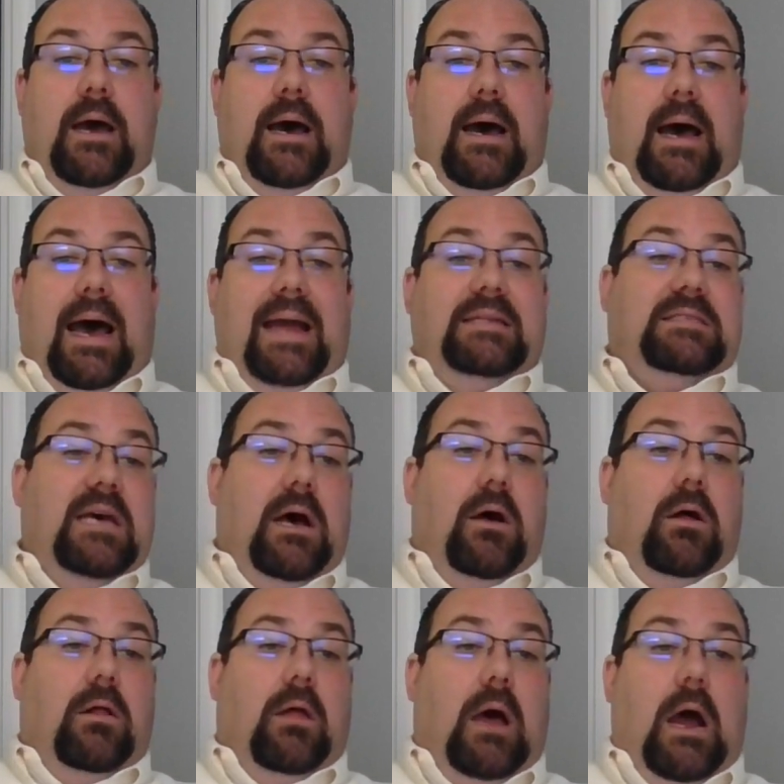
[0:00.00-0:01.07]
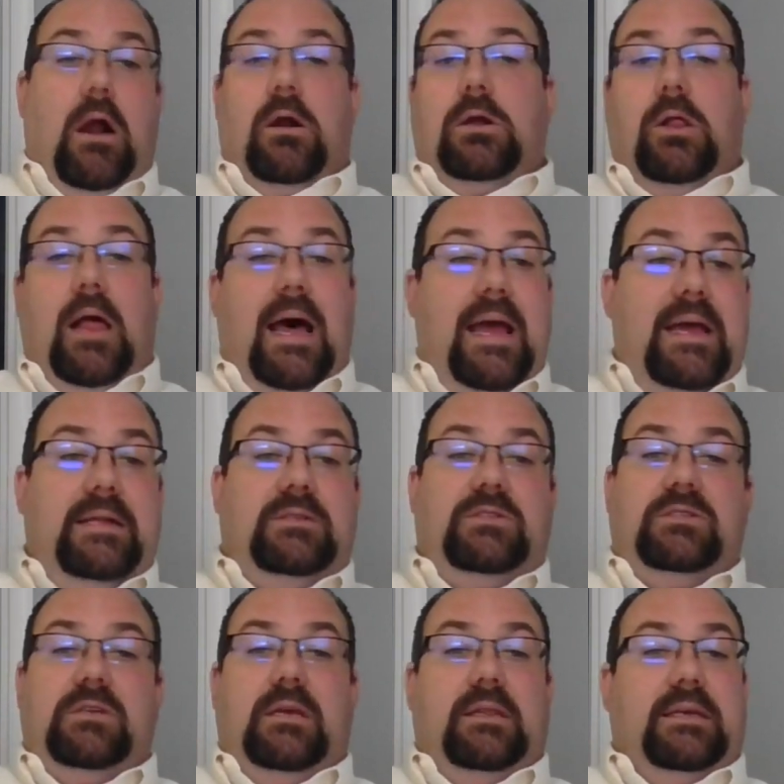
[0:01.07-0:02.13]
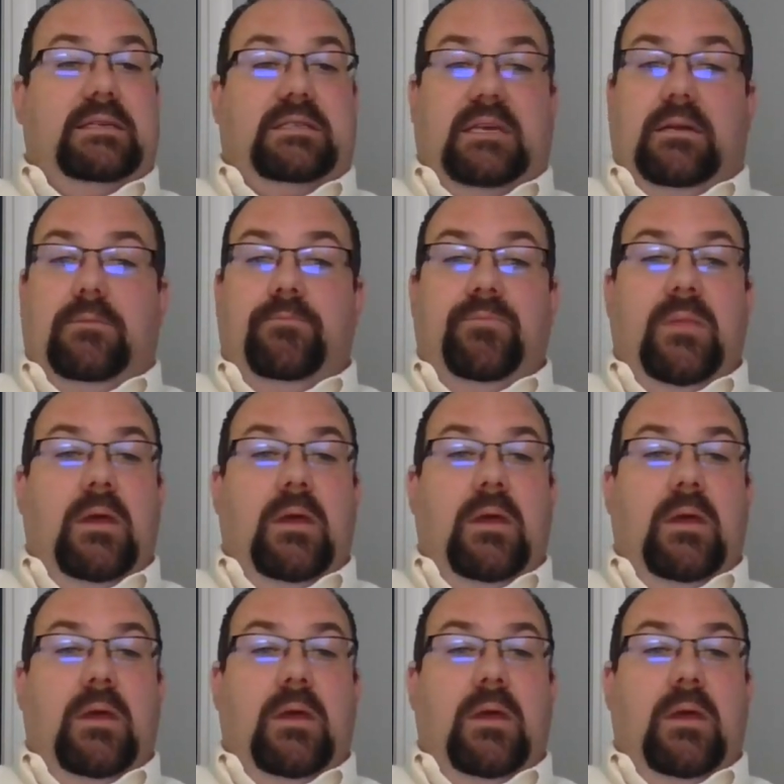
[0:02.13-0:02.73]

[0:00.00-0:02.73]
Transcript: Uh, I tell our clients, listen,